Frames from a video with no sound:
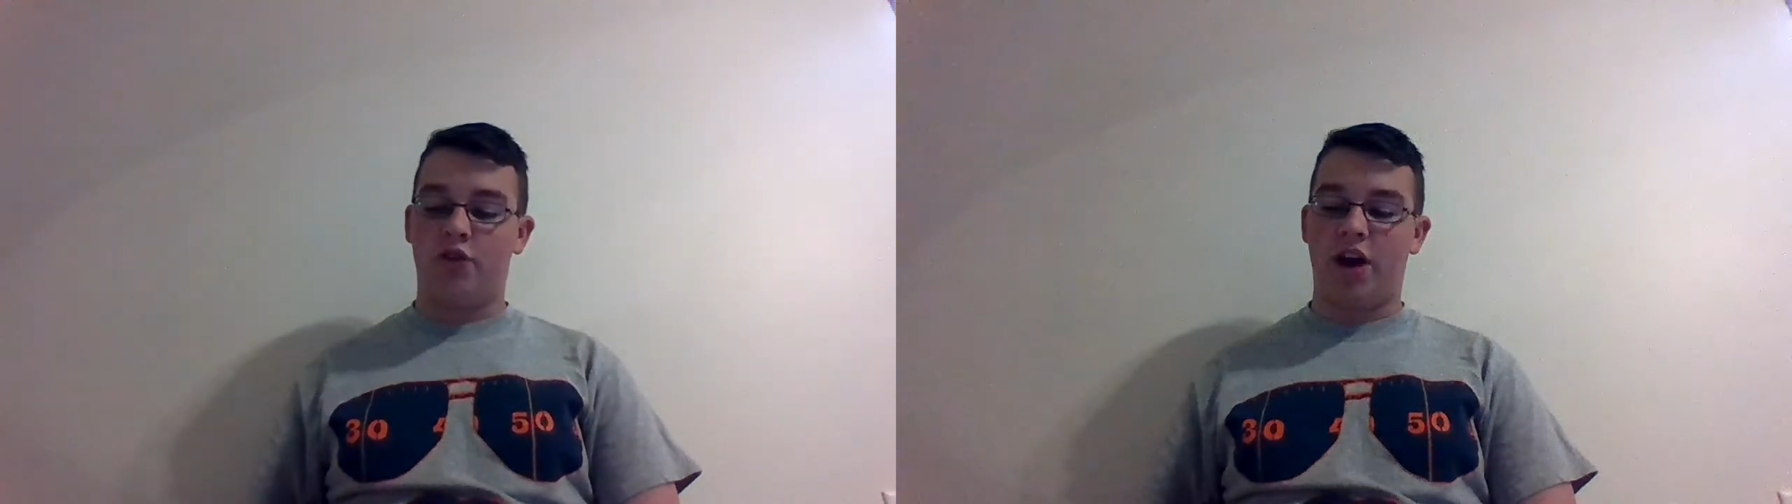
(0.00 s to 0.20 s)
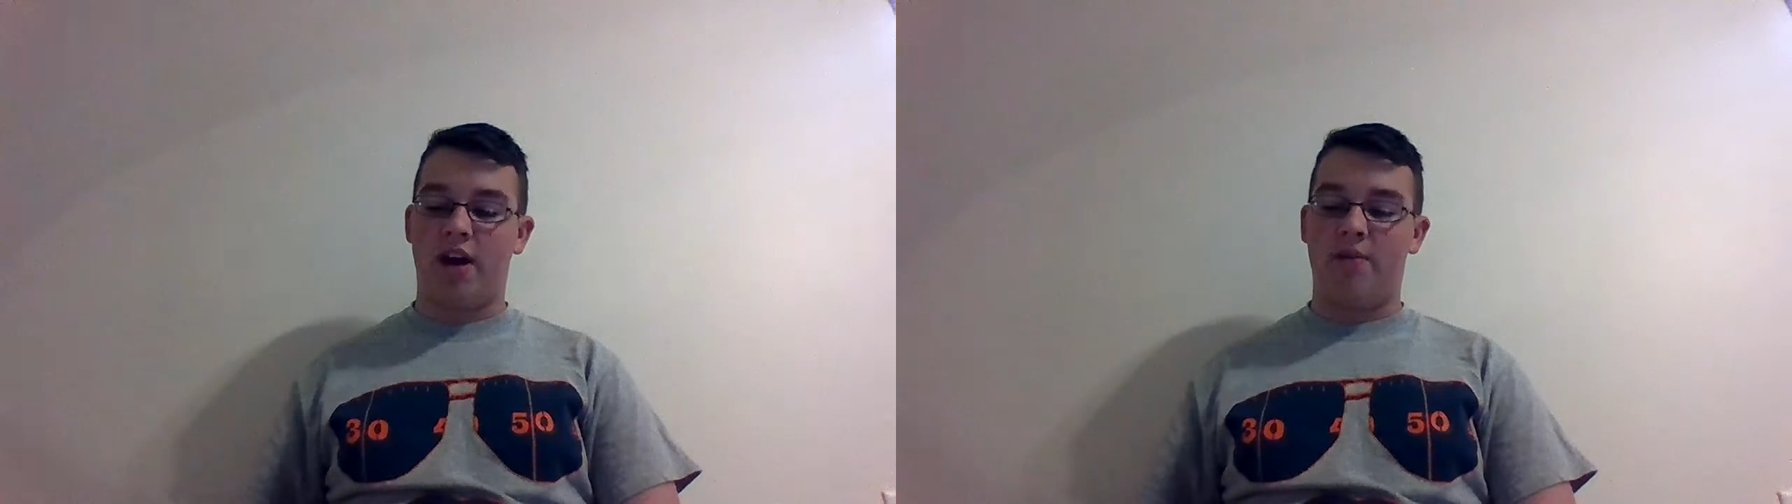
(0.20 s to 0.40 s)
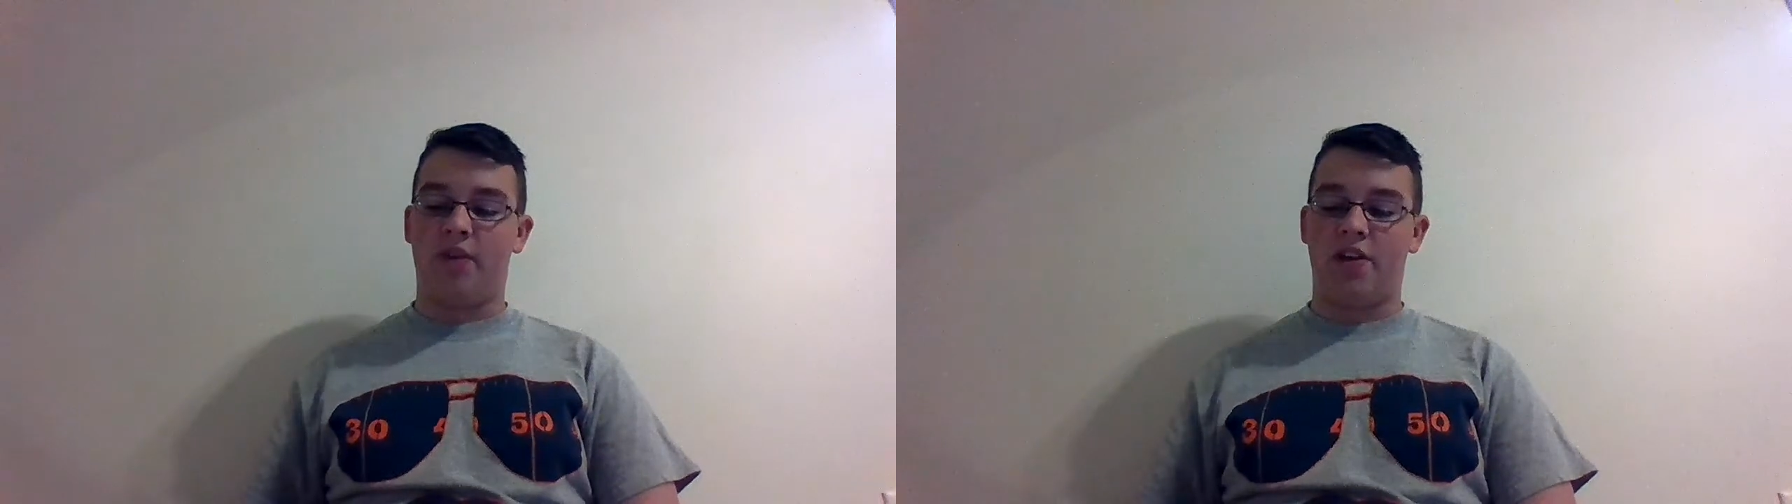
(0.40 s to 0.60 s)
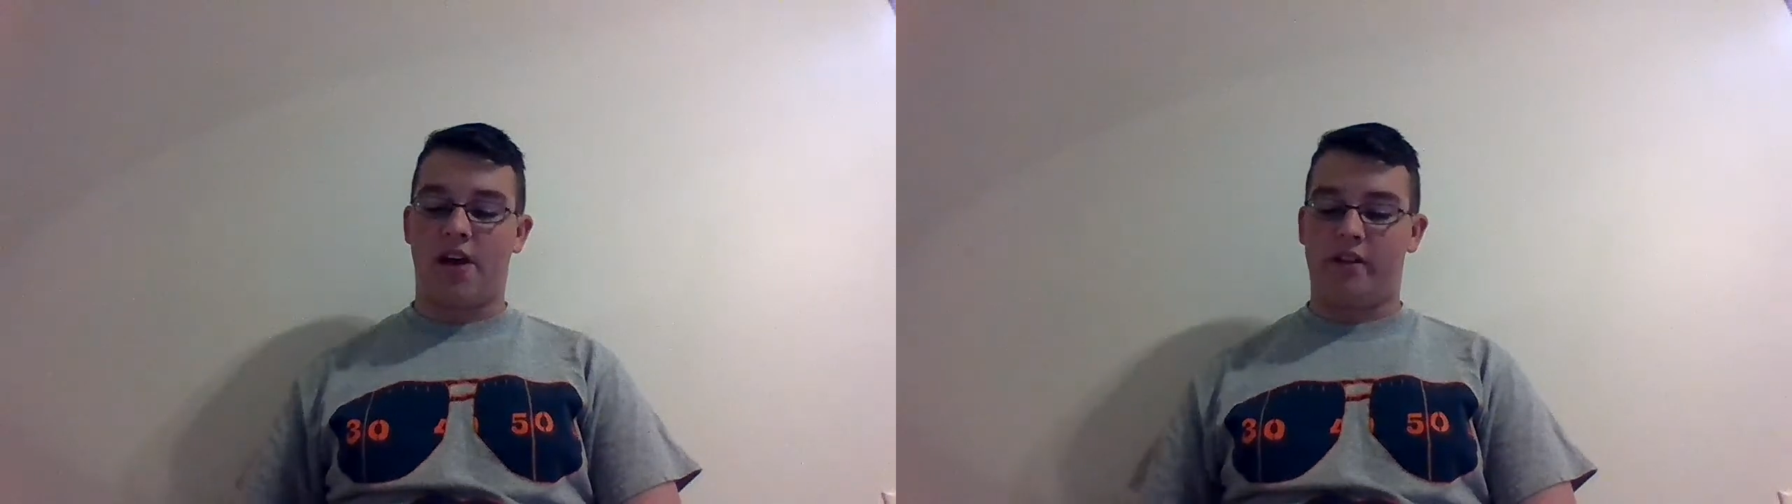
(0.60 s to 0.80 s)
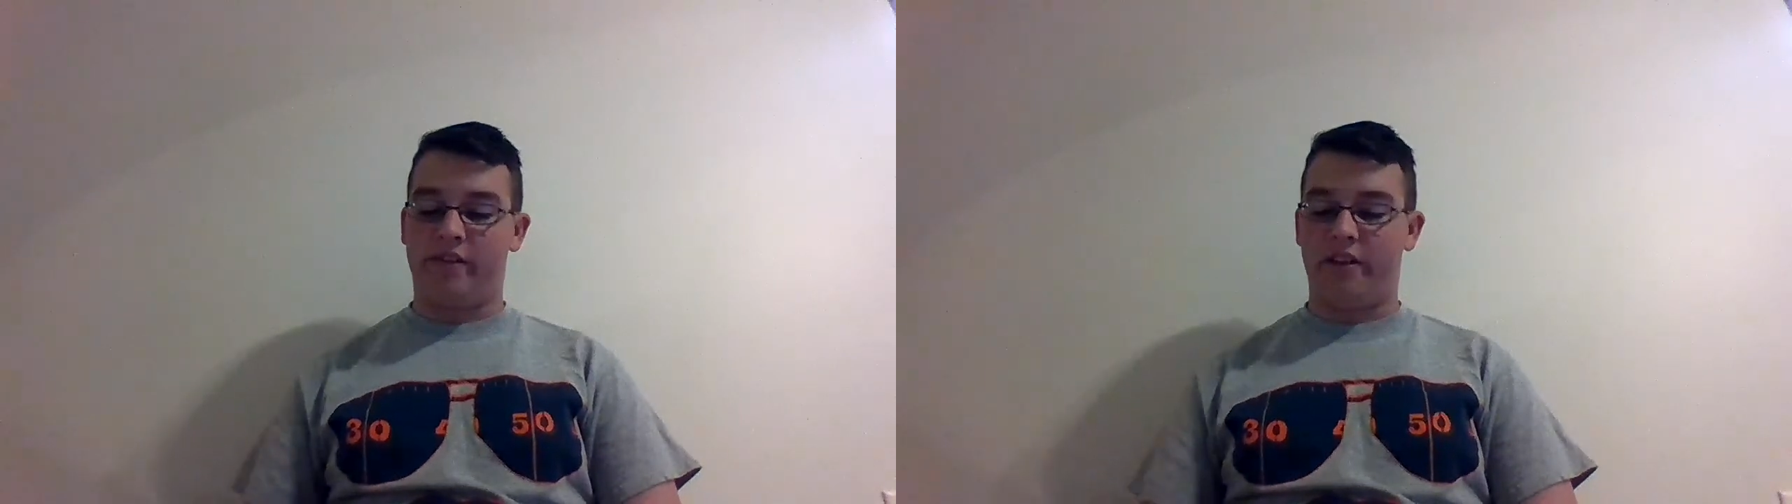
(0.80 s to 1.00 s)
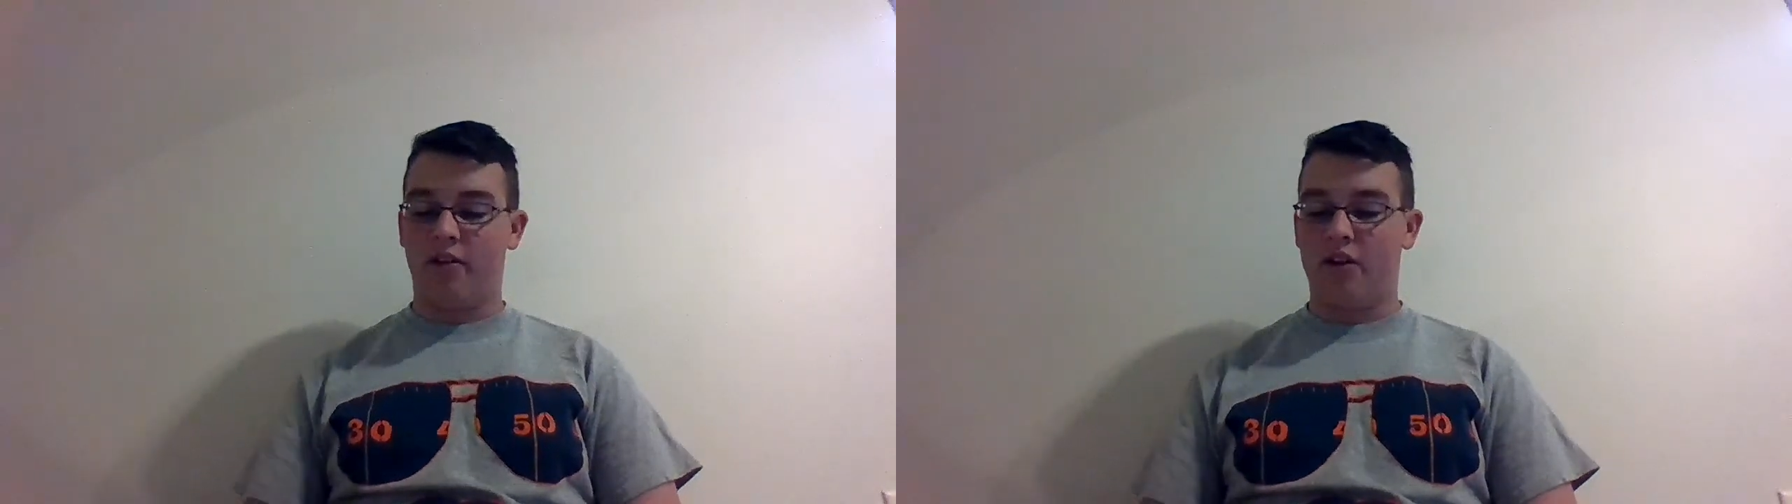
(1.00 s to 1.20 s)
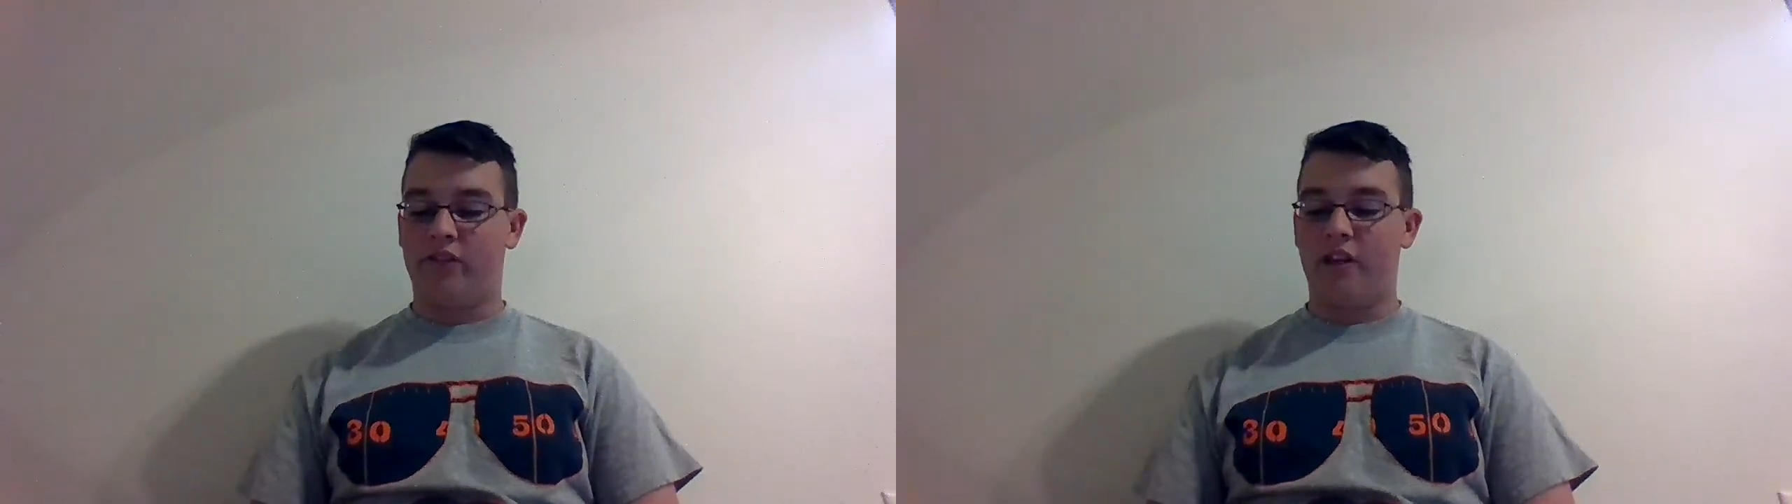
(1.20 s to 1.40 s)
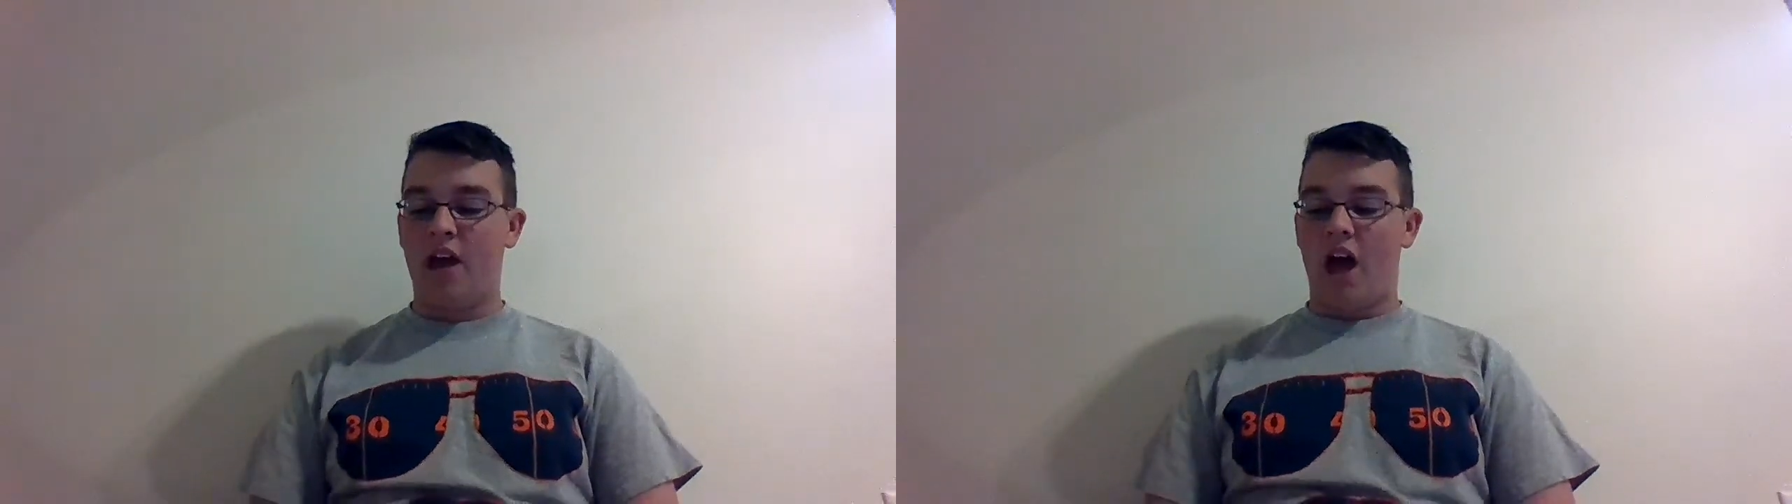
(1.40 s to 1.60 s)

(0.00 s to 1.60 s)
games in that series.